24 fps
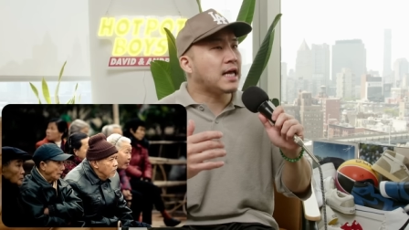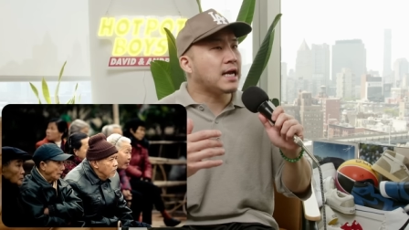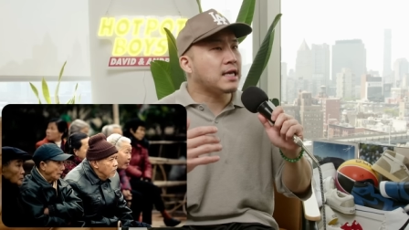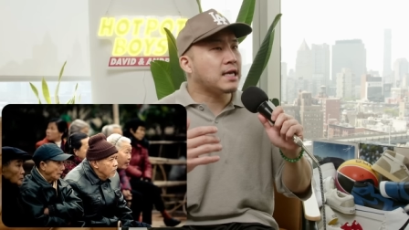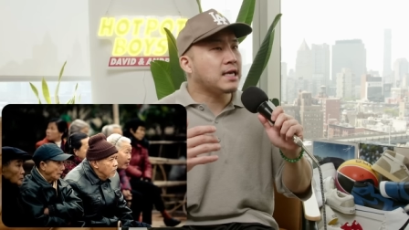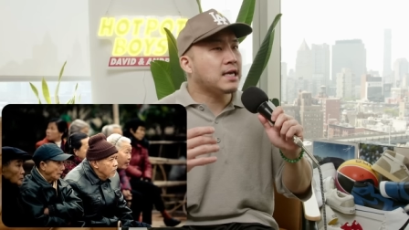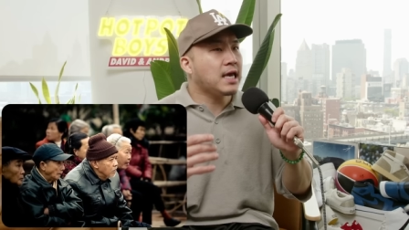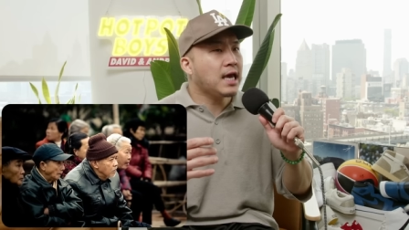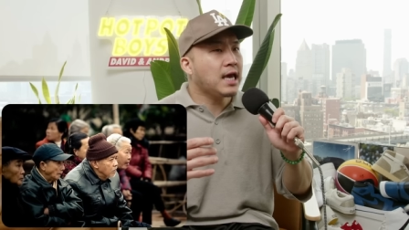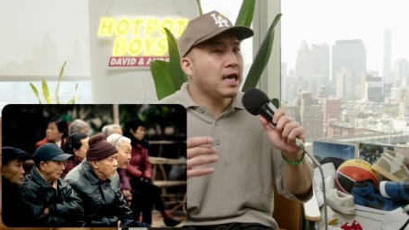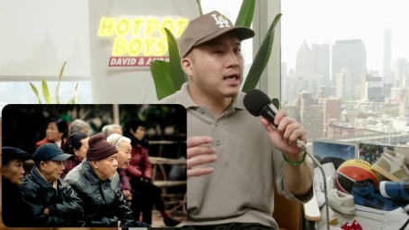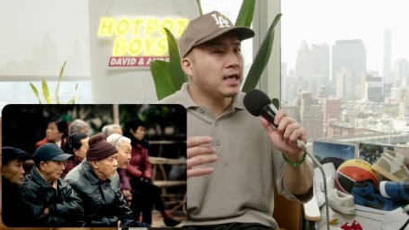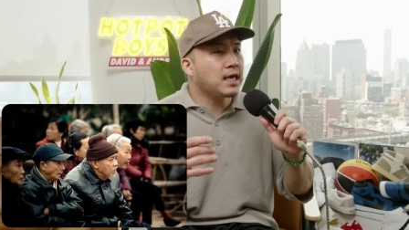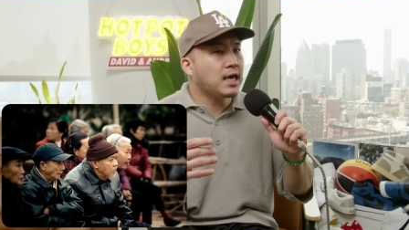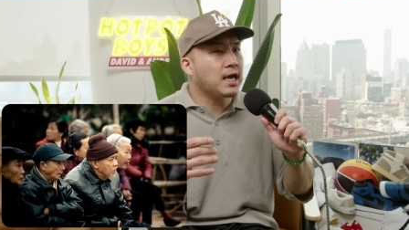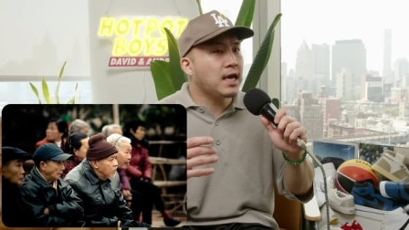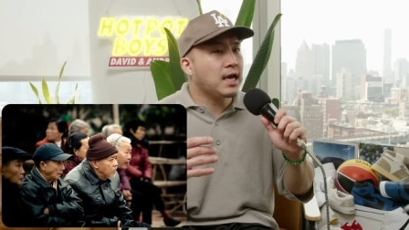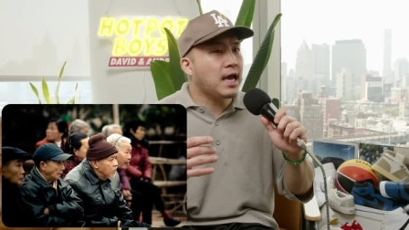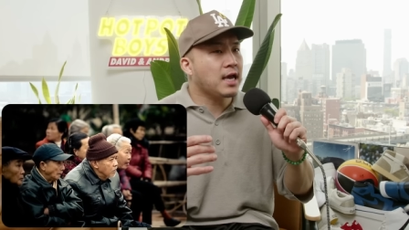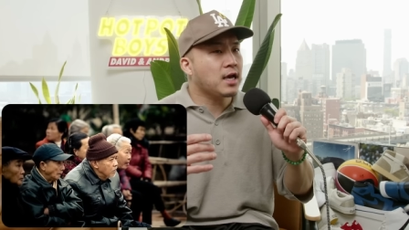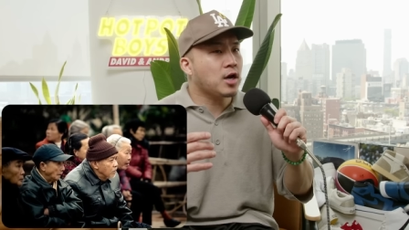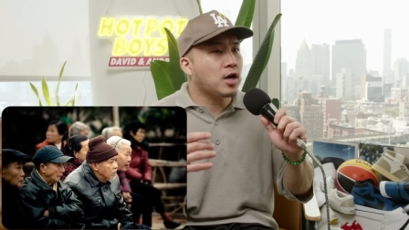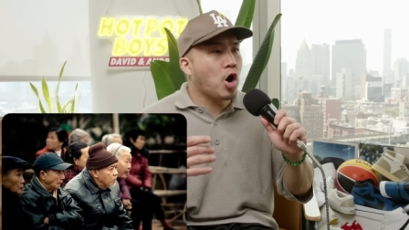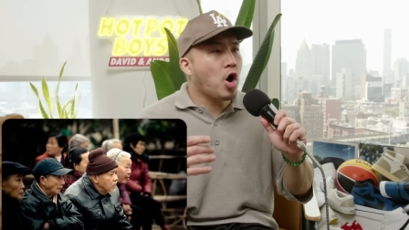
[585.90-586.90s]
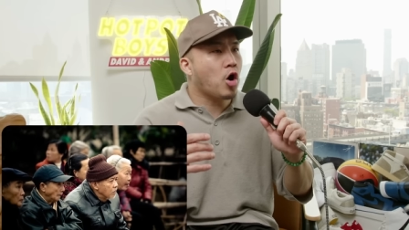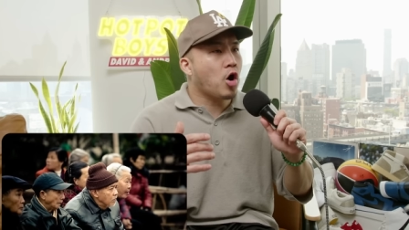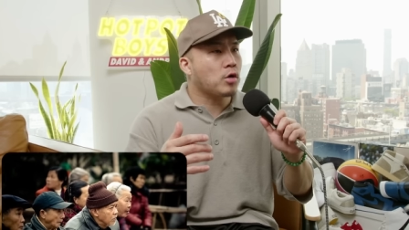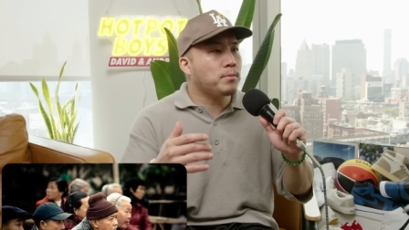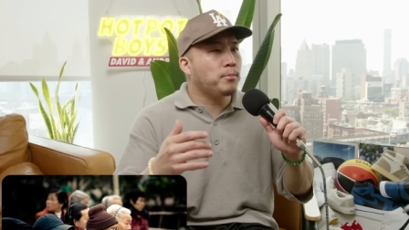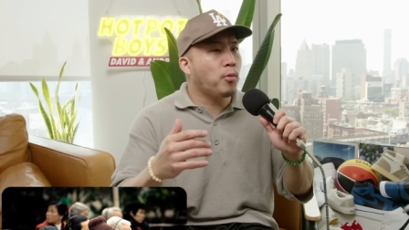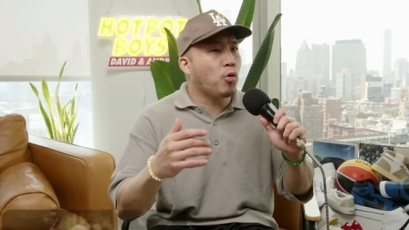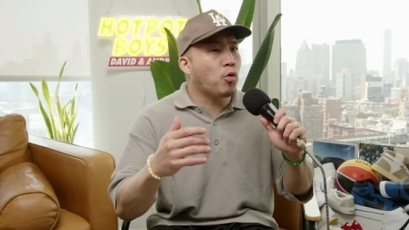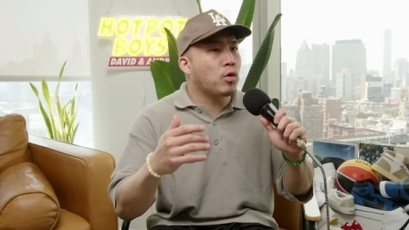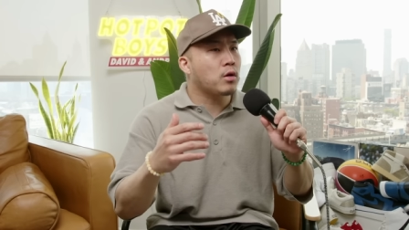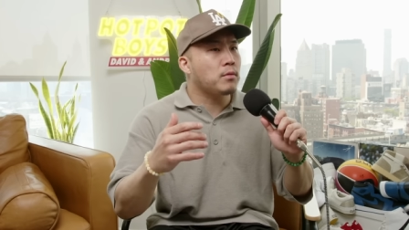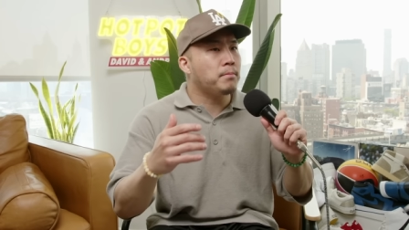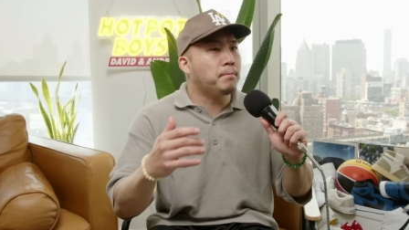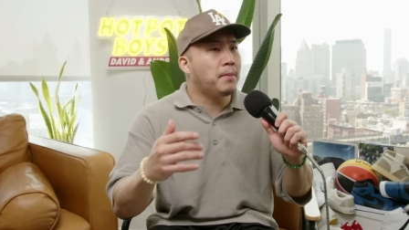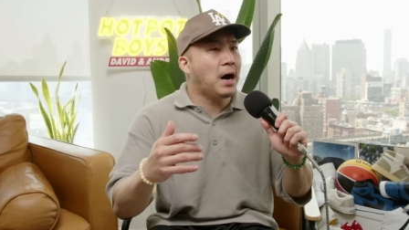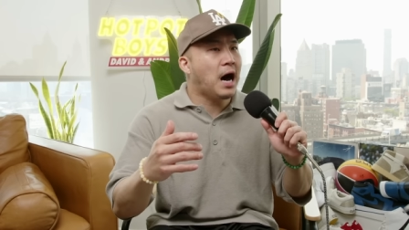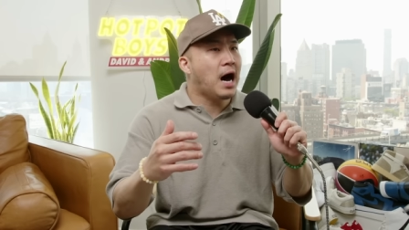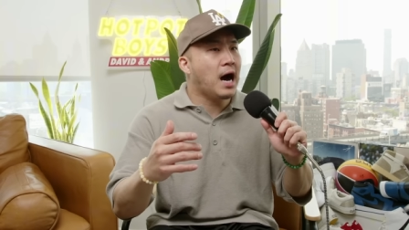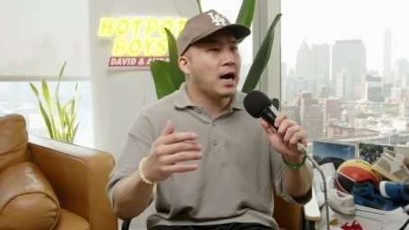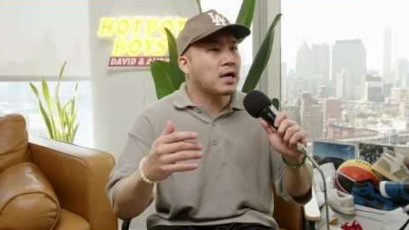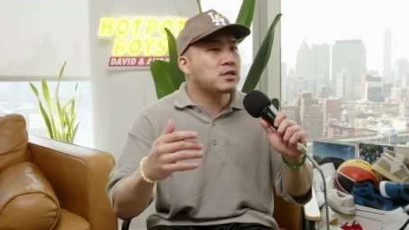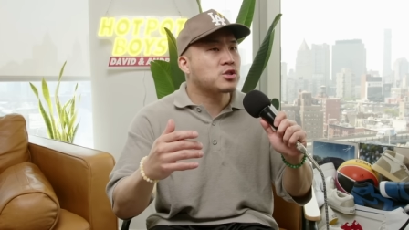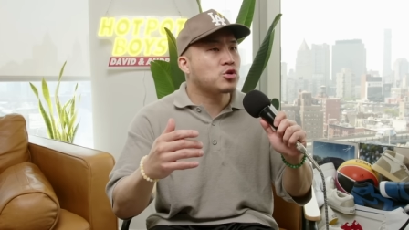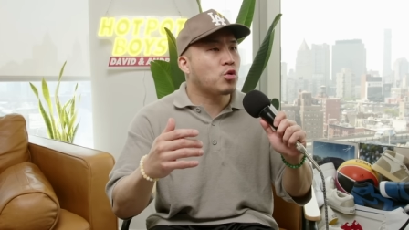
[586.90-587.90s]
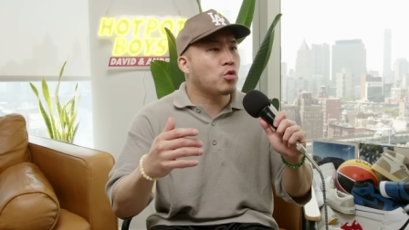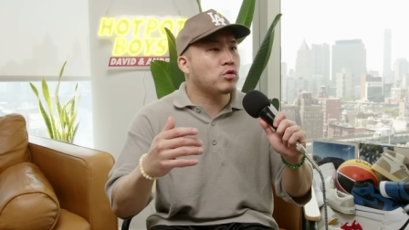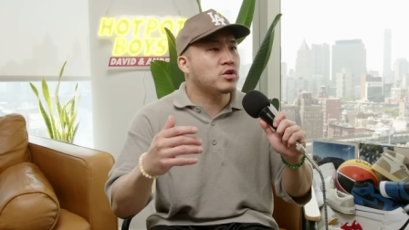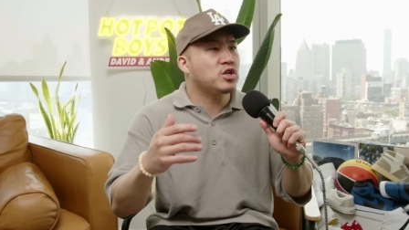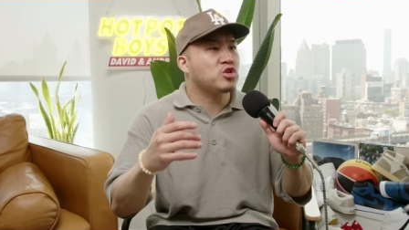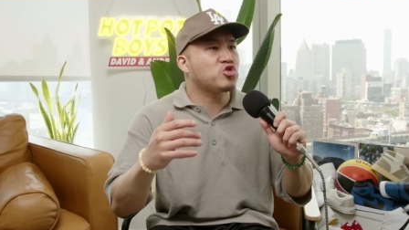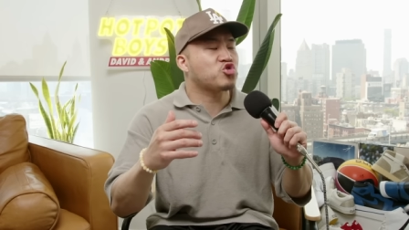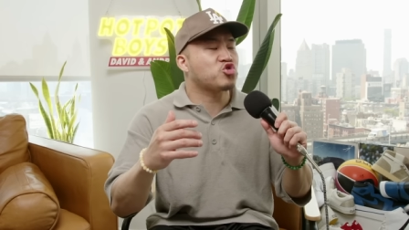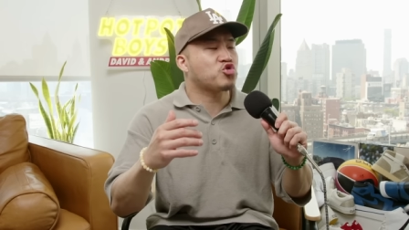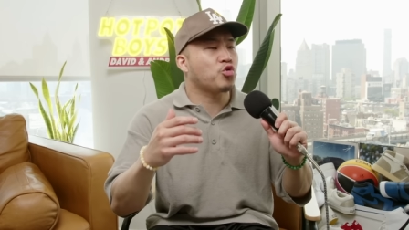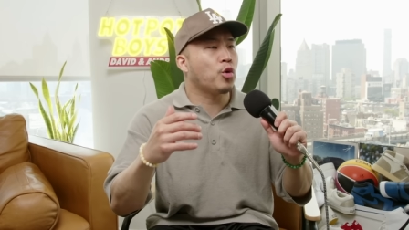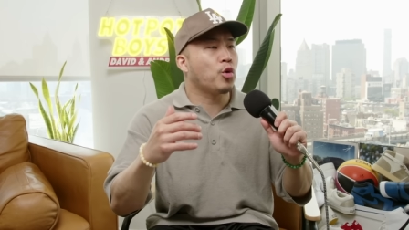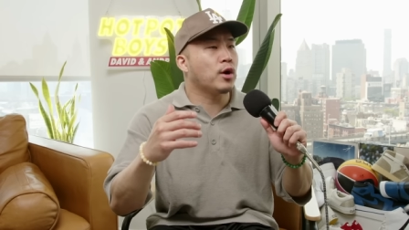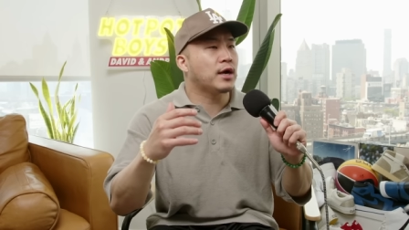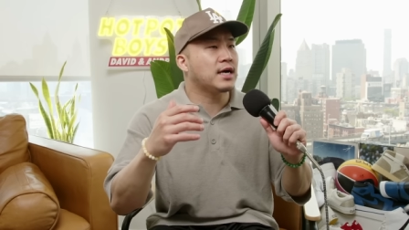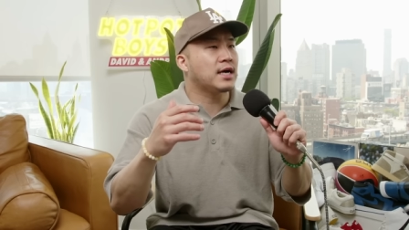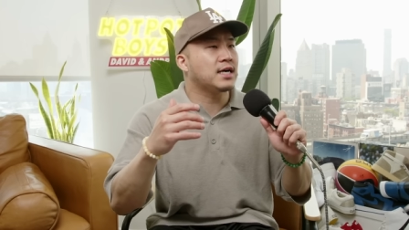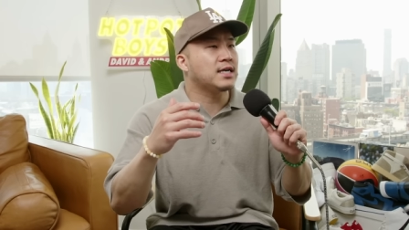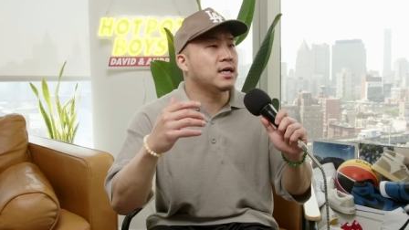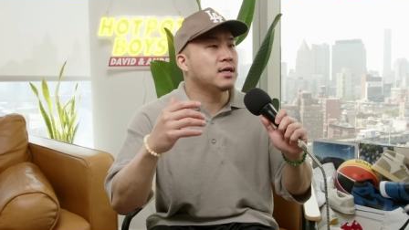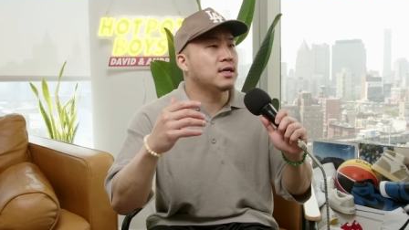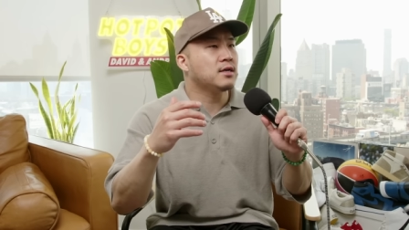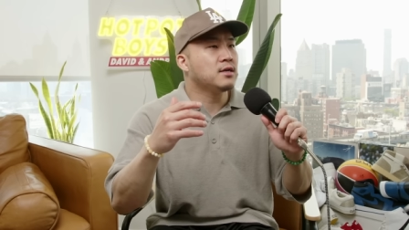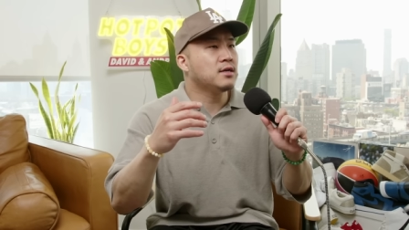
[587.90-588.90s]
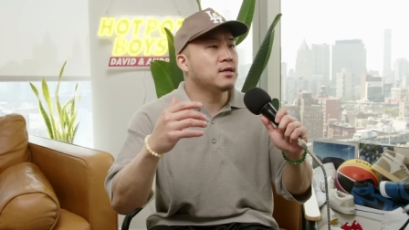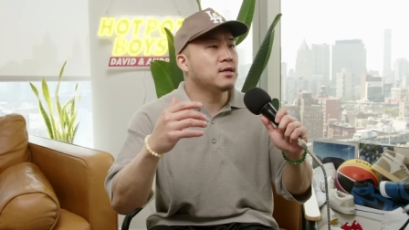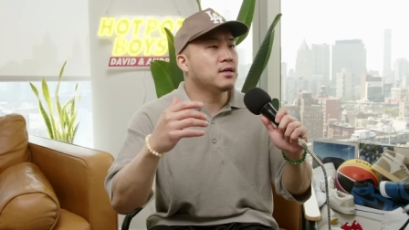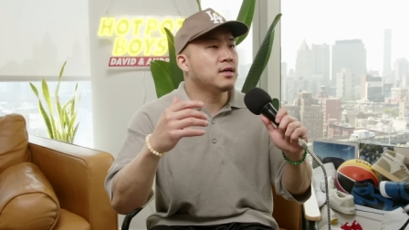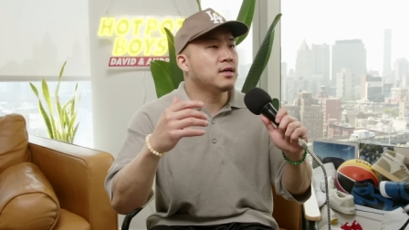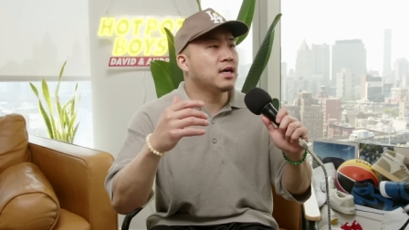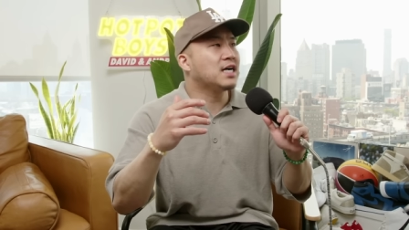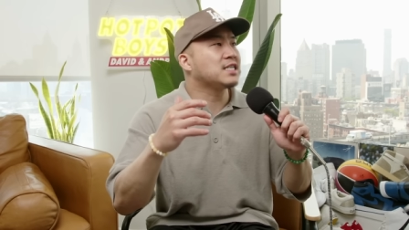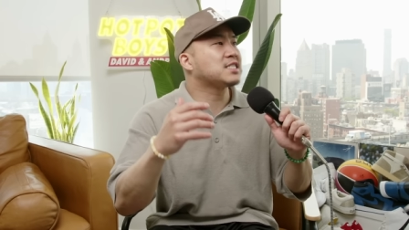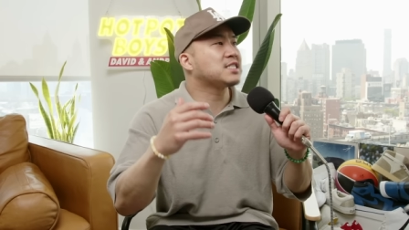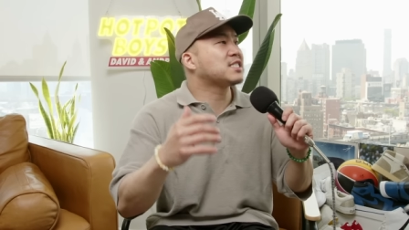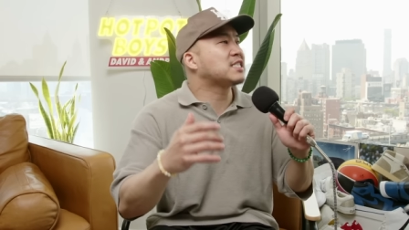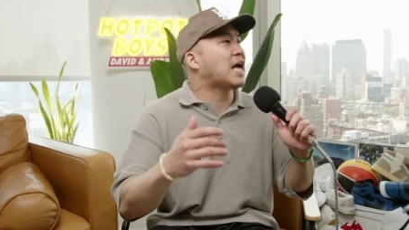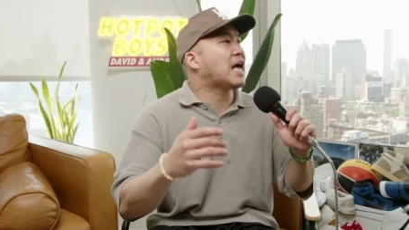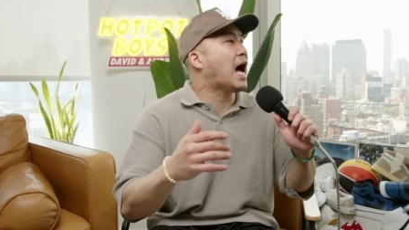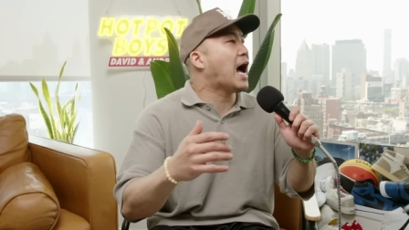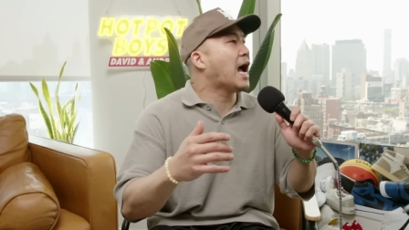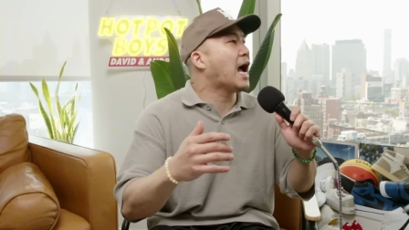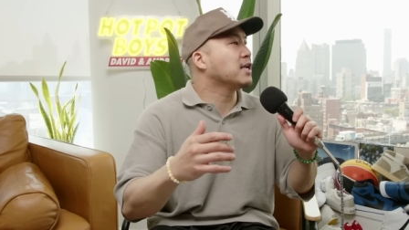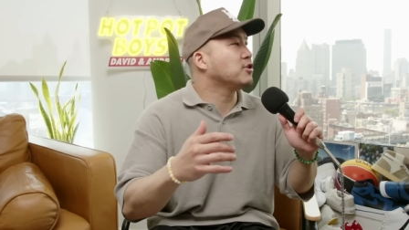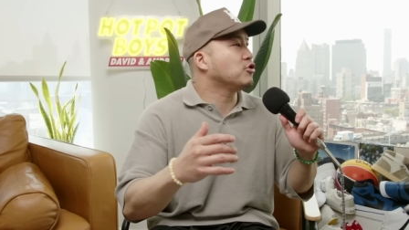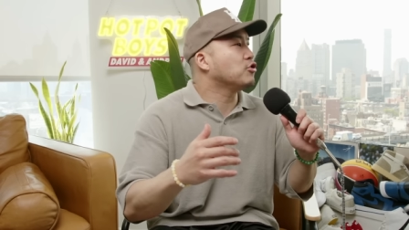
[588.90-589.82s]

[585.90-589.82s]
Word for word: like kicking a cardboard box or destroying a, a sign.